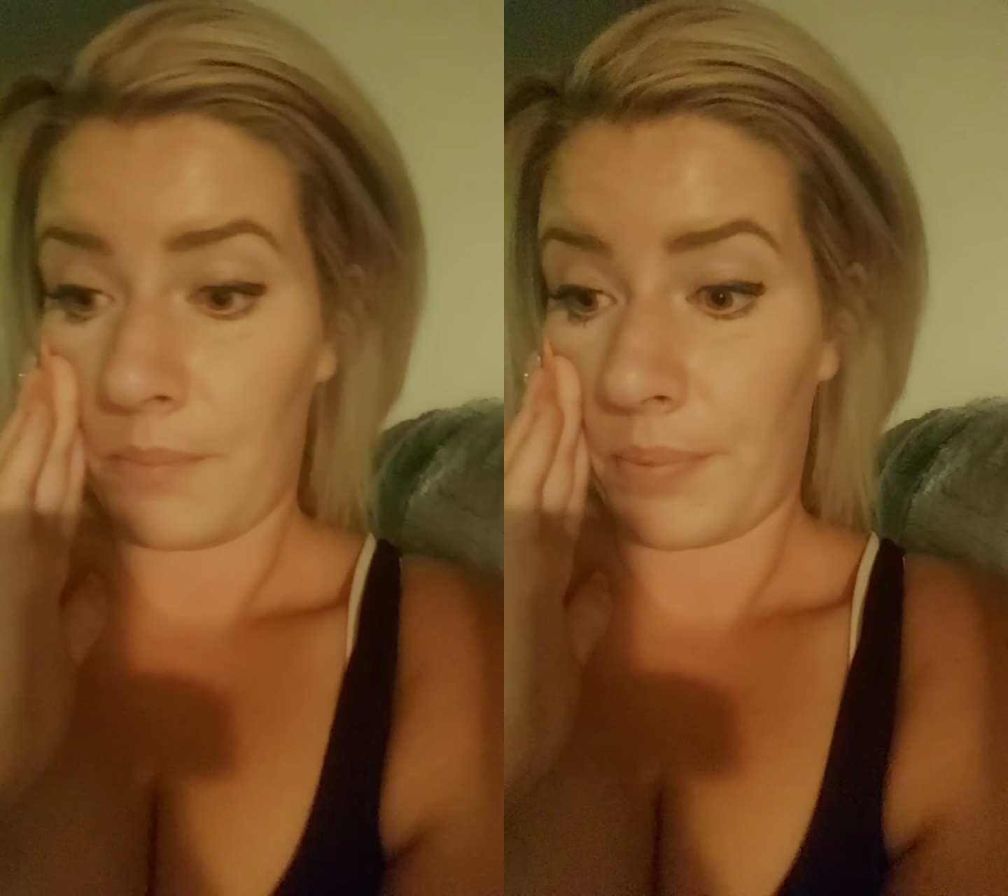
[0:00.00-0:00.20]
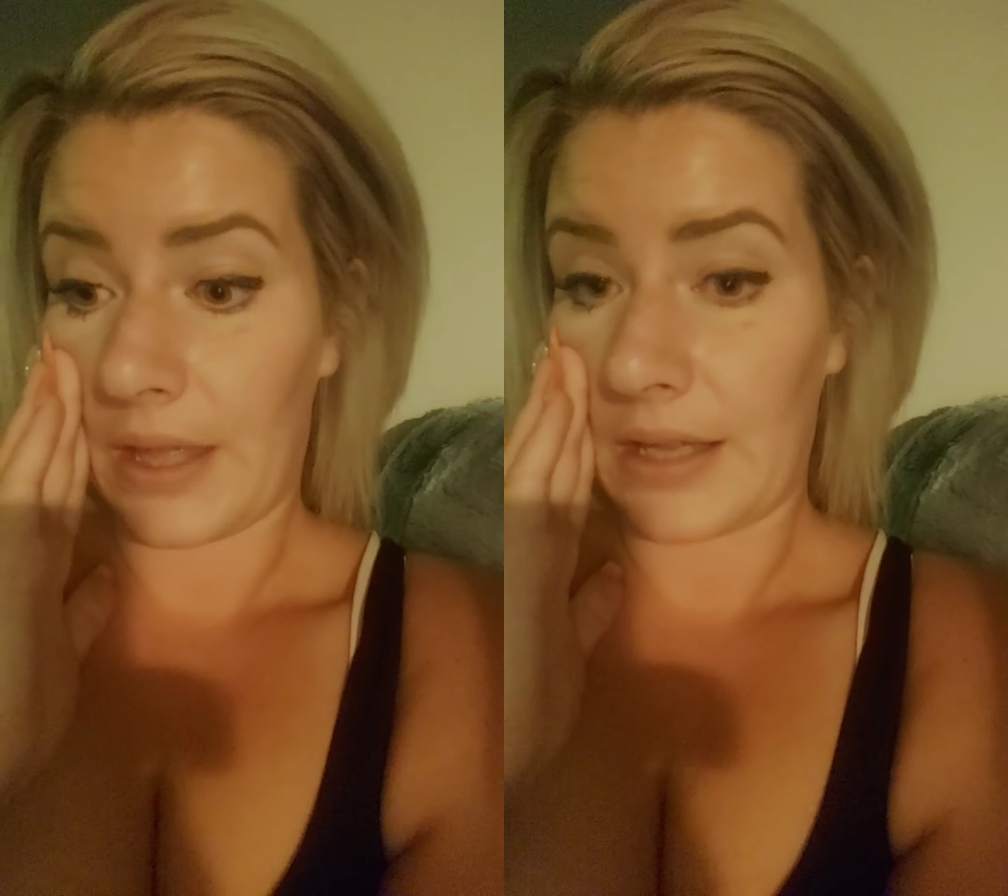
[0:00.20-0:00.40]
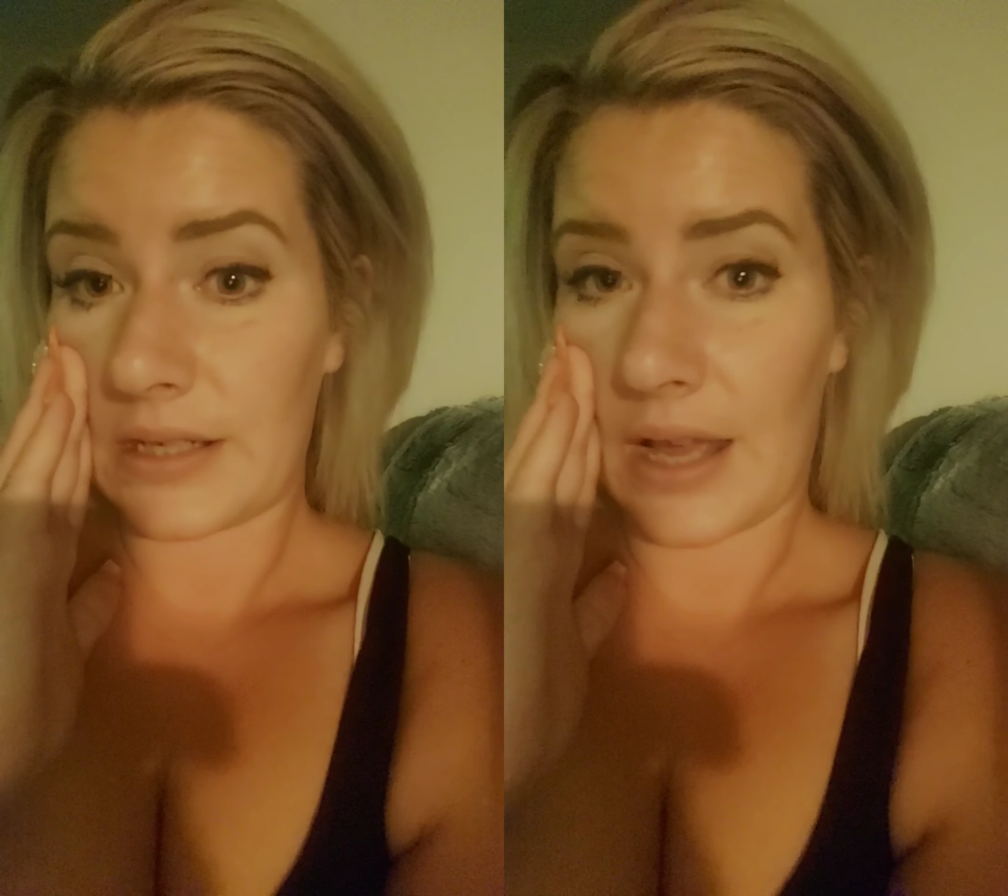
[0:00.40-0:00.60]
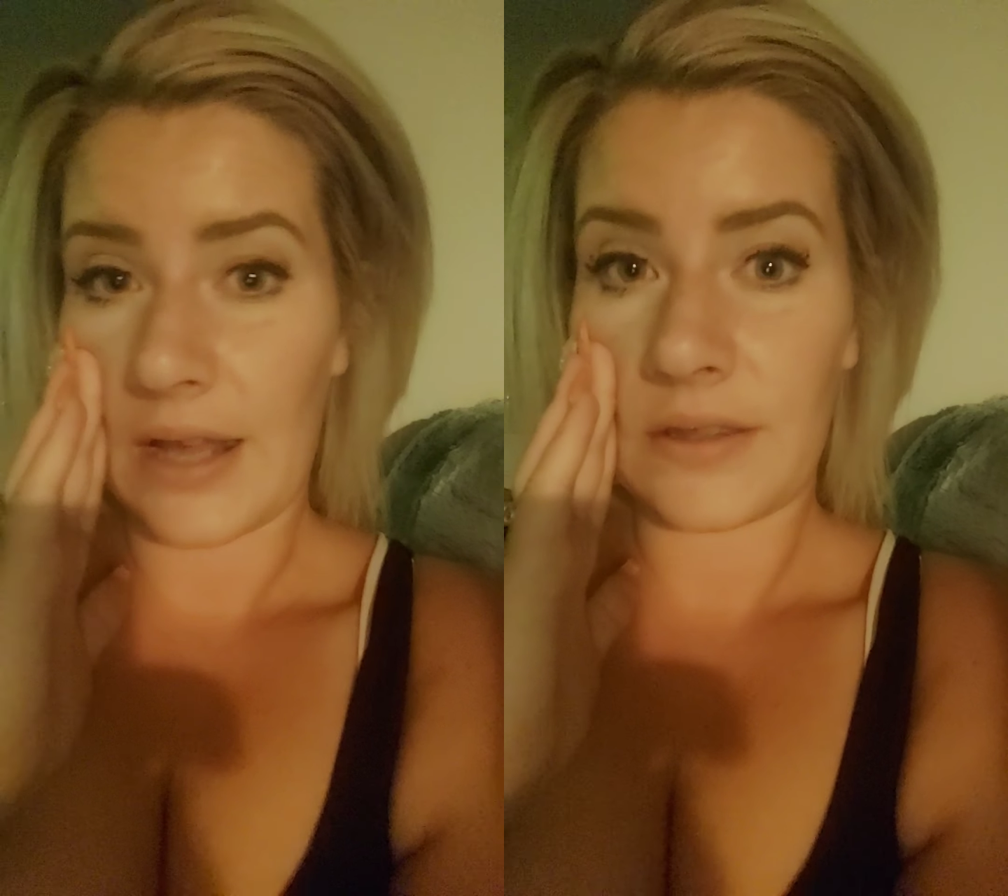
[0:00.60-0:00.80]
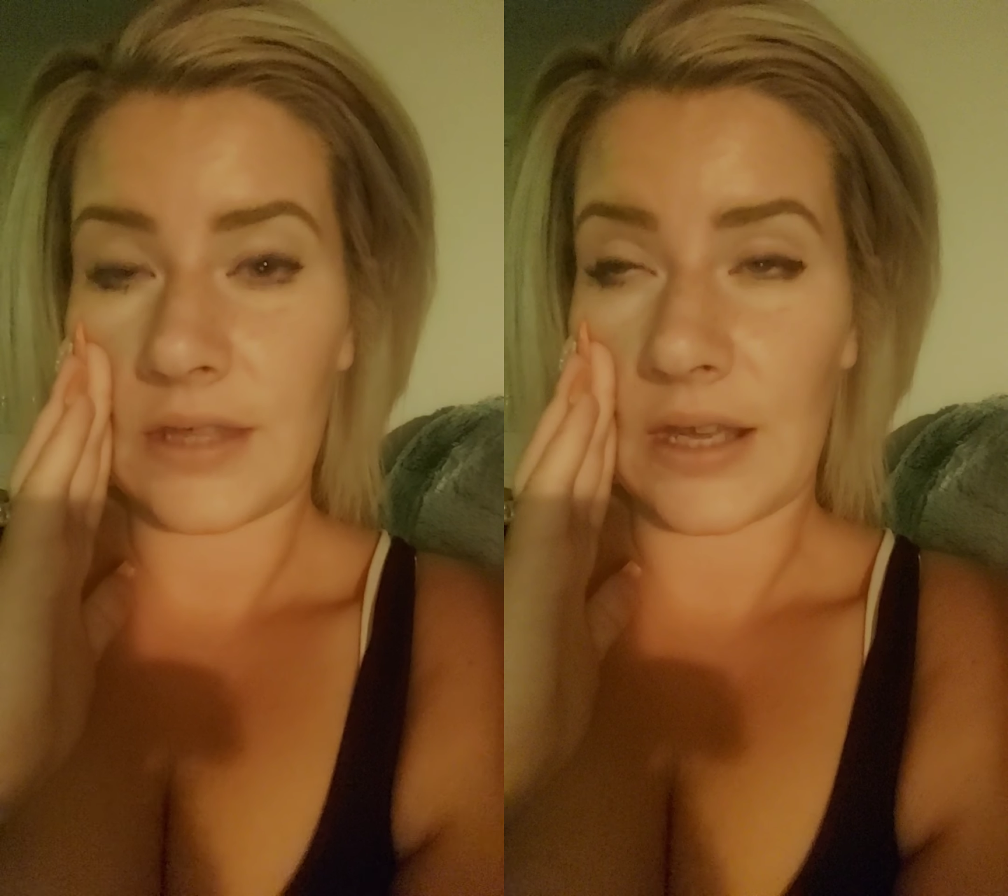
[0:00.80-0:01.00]
but I
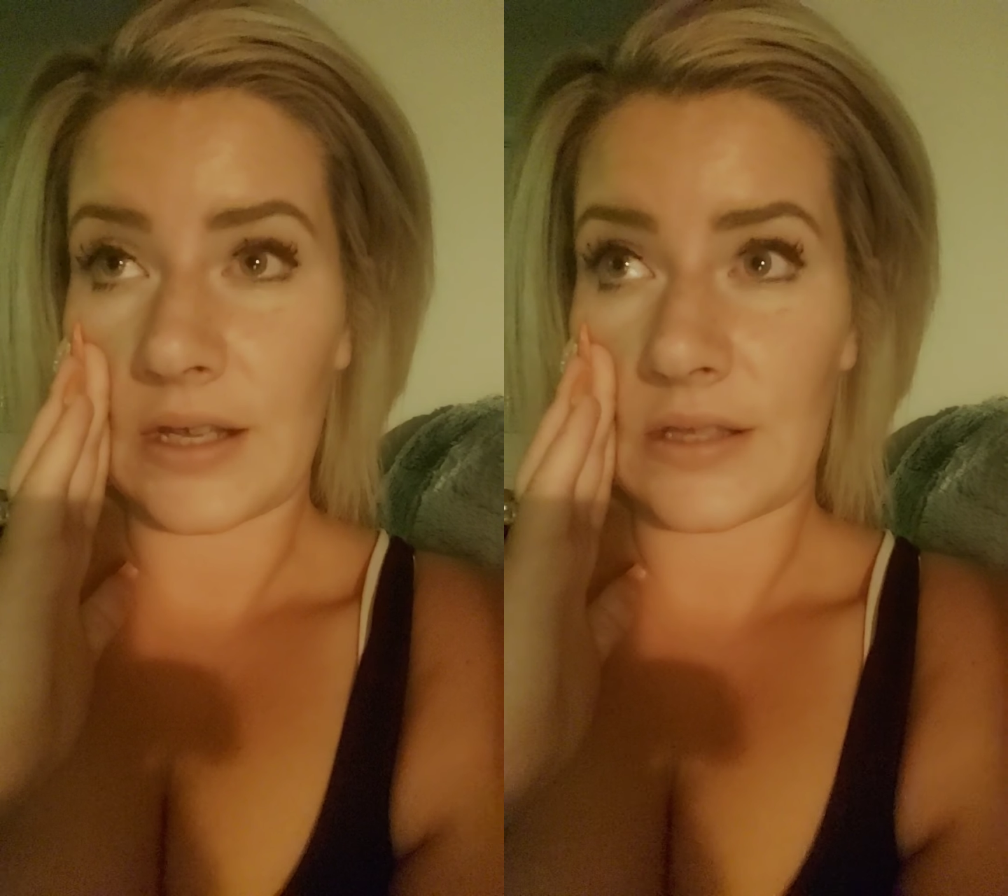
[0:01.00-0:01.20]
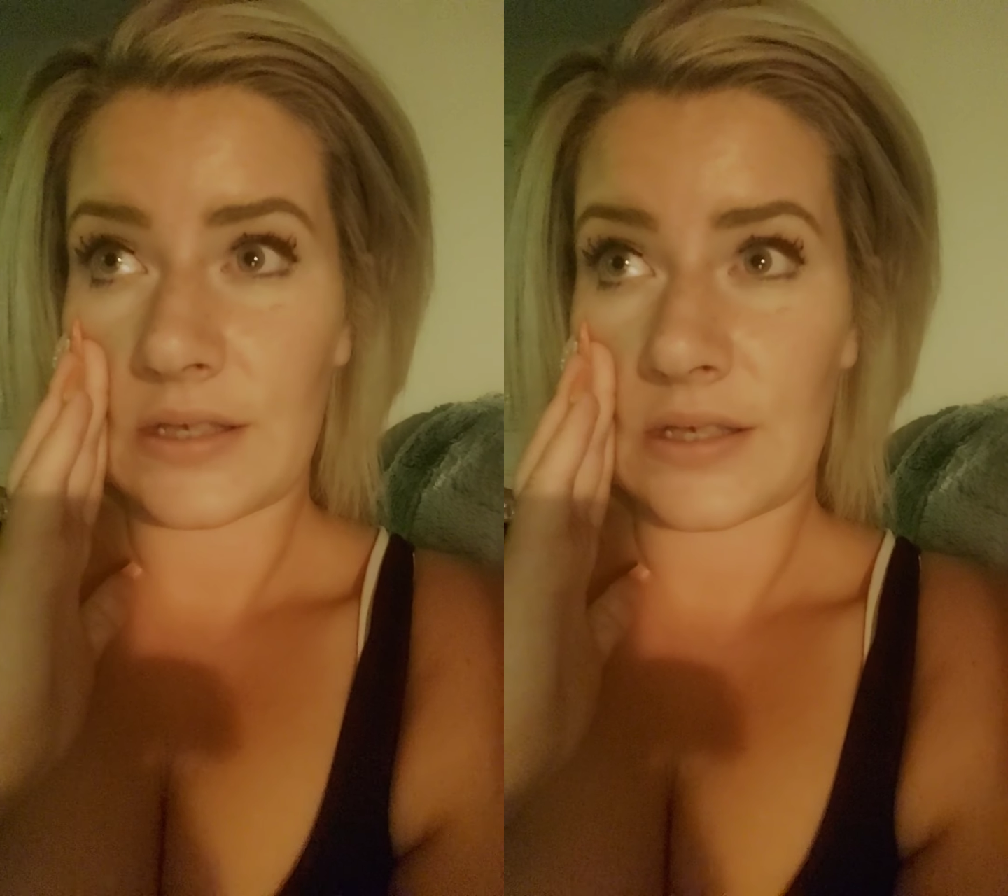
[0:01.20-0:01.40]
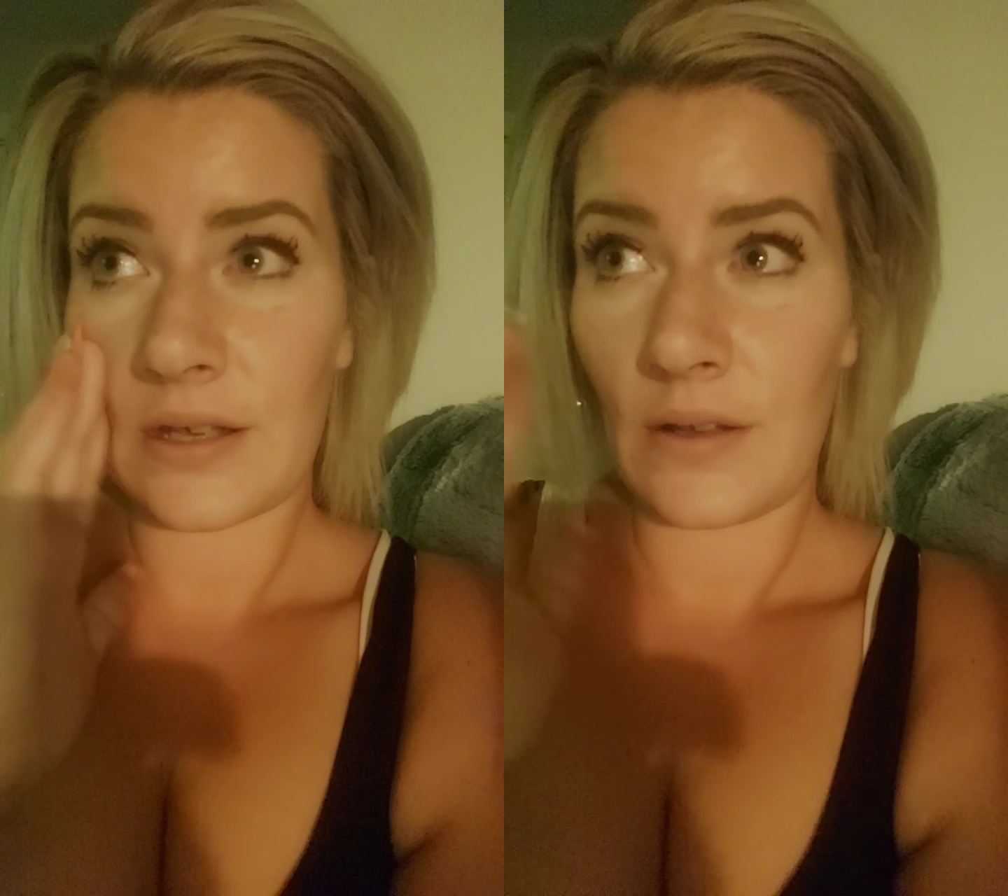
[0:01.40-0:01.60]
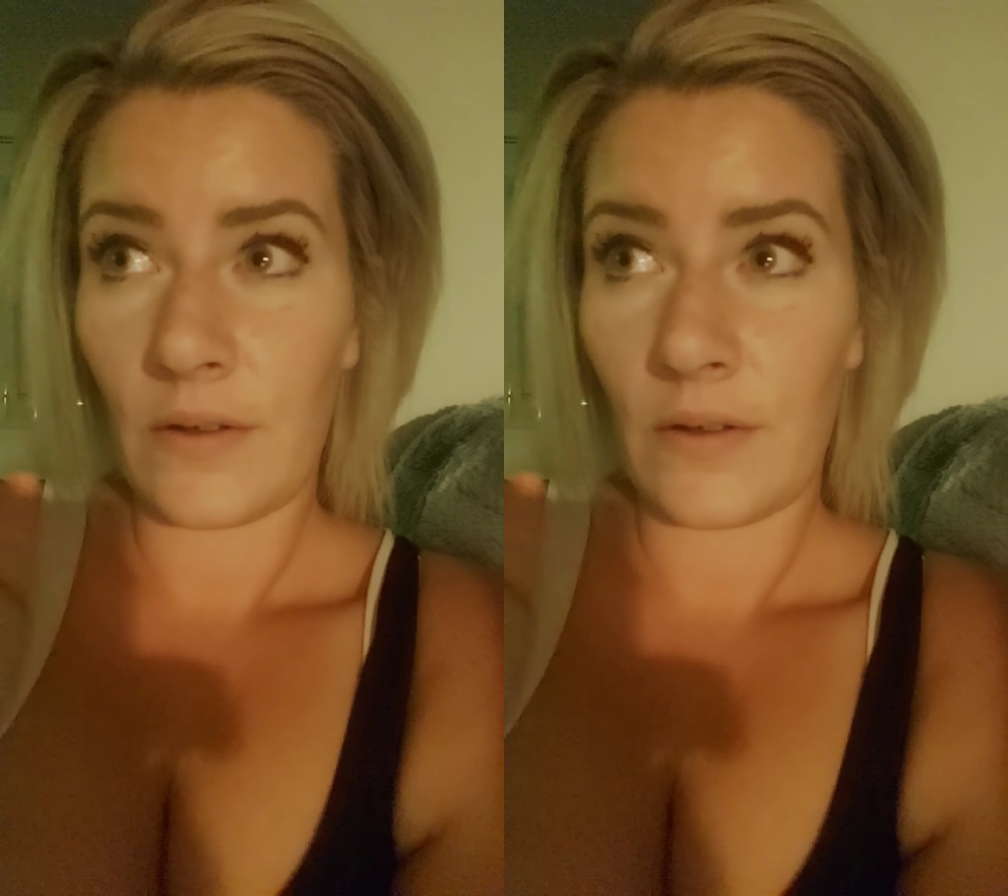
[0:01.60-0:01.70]
think it's,